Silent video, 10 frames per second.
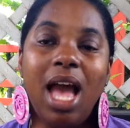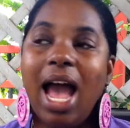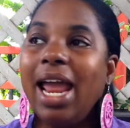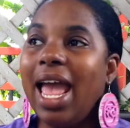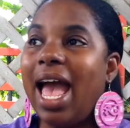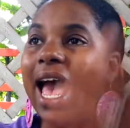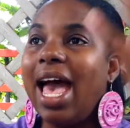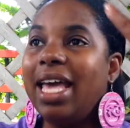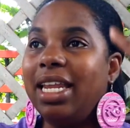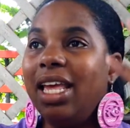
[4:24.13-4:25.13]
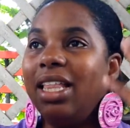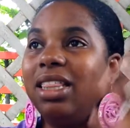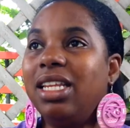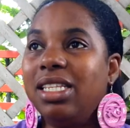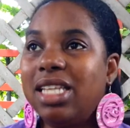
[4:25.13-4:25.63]
I had
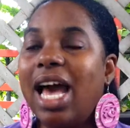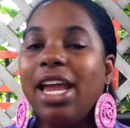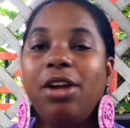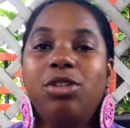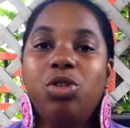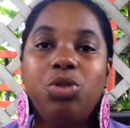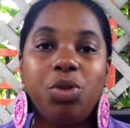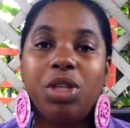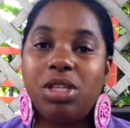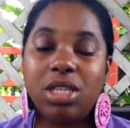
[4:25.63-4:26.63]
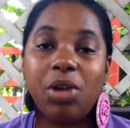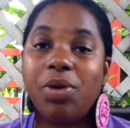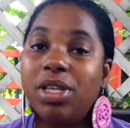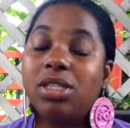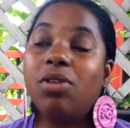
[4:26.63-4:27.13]
the desire to do this
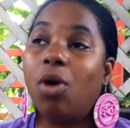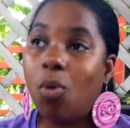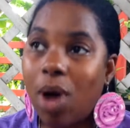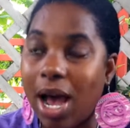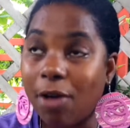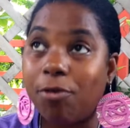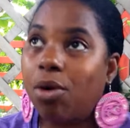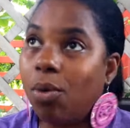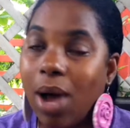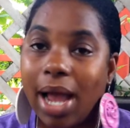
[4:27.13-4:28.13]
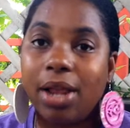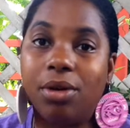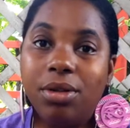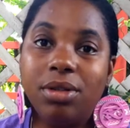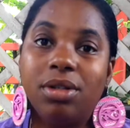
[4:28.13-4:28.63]
series a while, for a
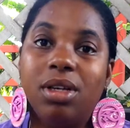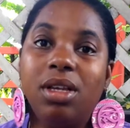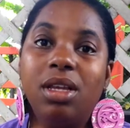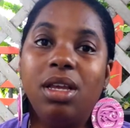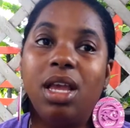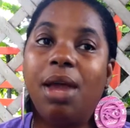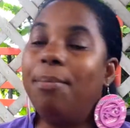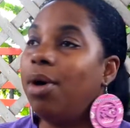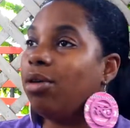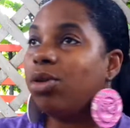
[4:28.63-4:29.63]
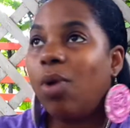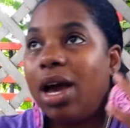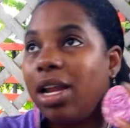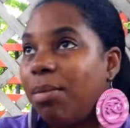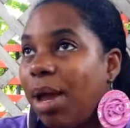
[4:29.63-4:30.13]
while and mulled
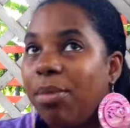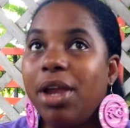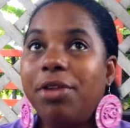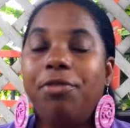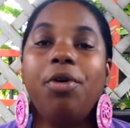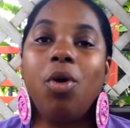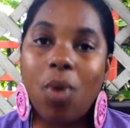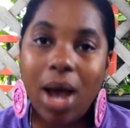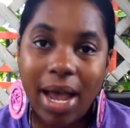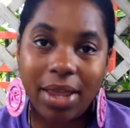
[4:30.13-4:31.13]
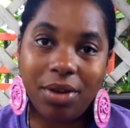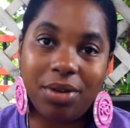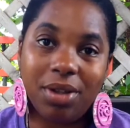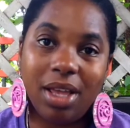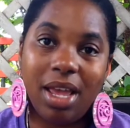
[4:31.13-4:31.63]
around in my brain for a
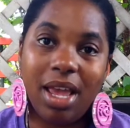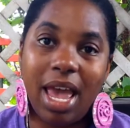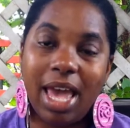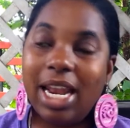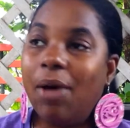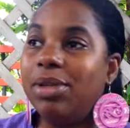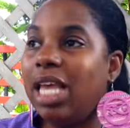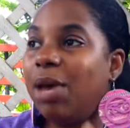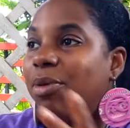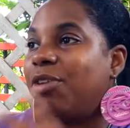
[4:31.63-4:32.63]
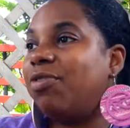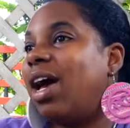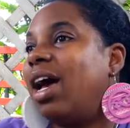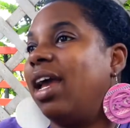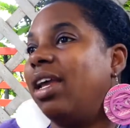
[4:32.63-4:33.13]
while. And I was able to
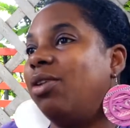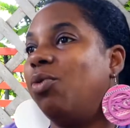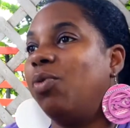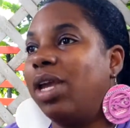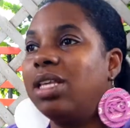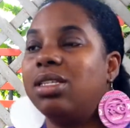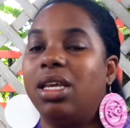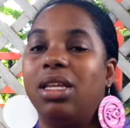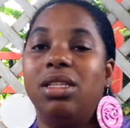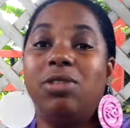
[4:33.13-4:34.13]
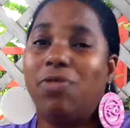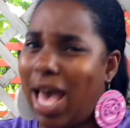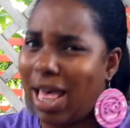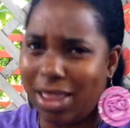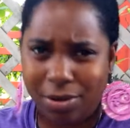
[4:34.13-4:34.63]
find reasons,
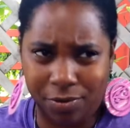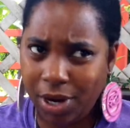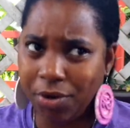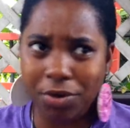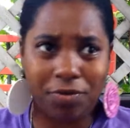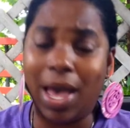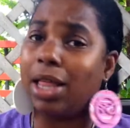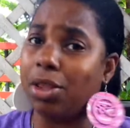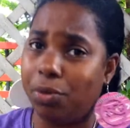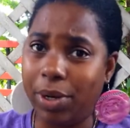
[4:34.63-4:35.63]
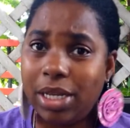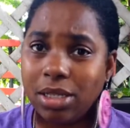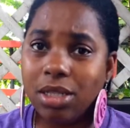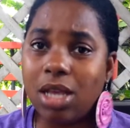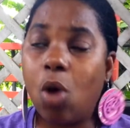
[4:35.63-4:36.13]
valid, very valid
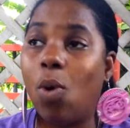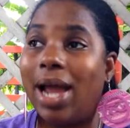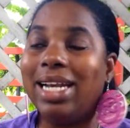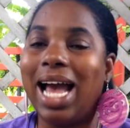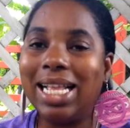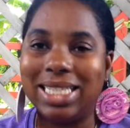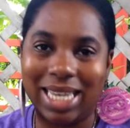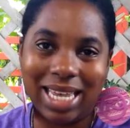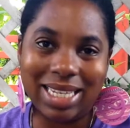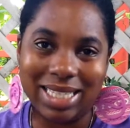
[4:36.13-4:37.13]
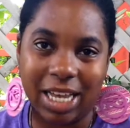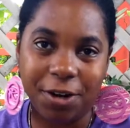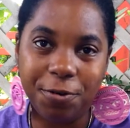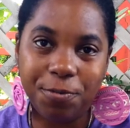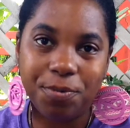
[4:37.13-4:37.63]
reasons on why not to get it done.